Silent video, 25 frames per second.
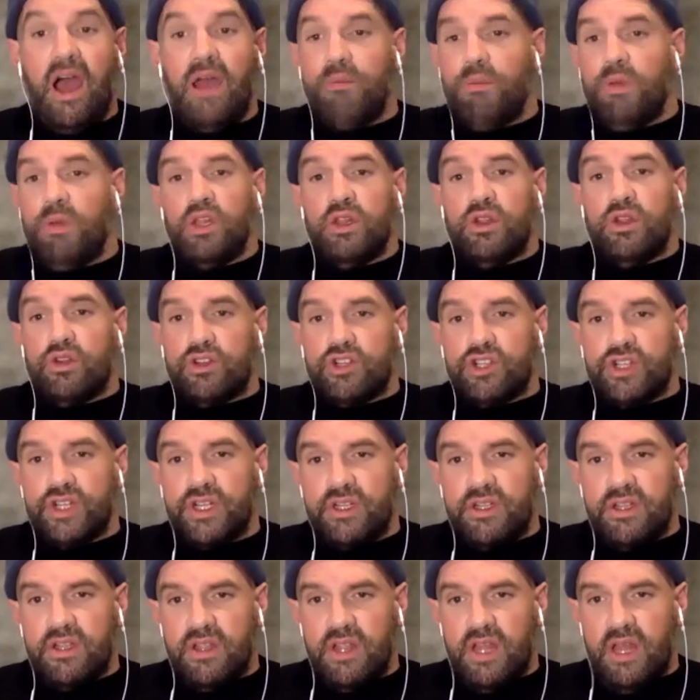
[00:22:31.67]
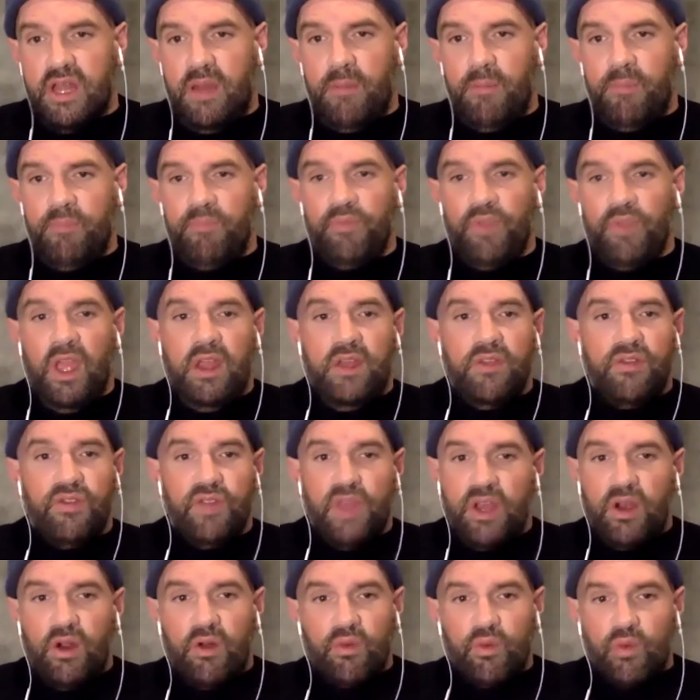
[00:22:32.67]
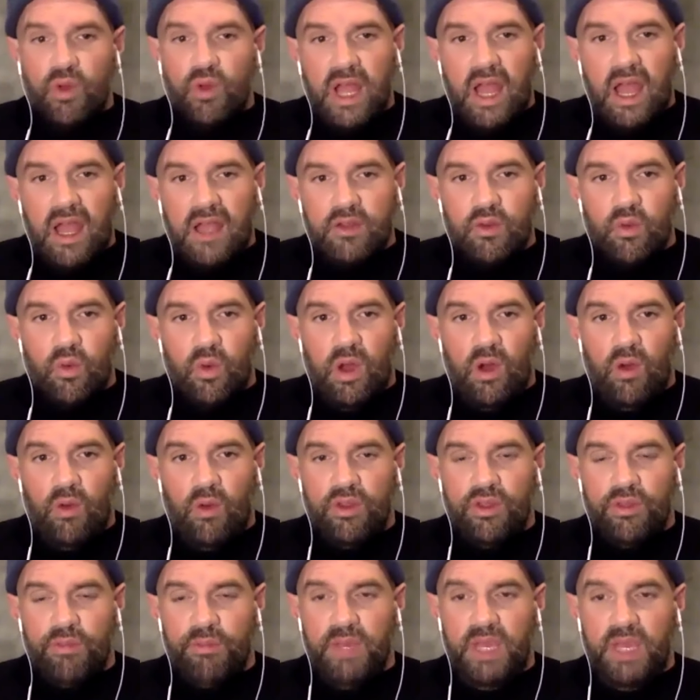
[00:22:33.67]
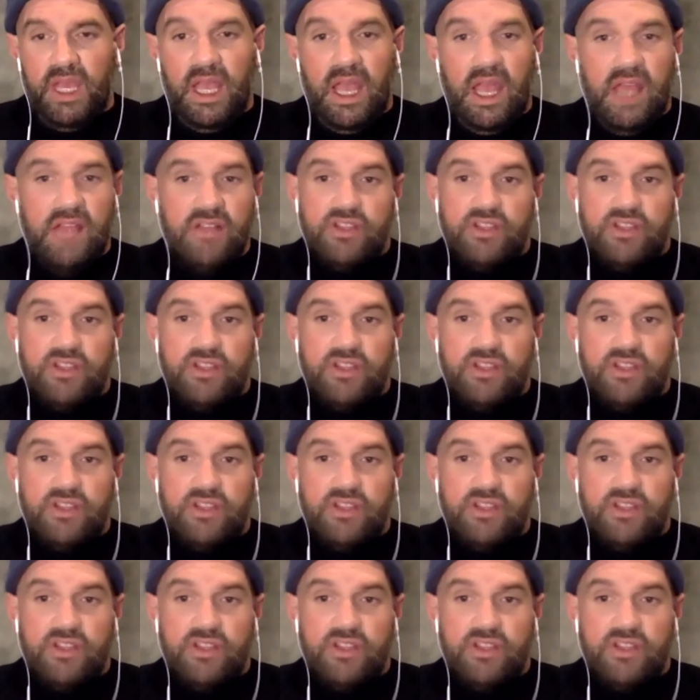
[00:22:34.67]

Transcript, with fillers: I'm allergic to them they don't react well with me.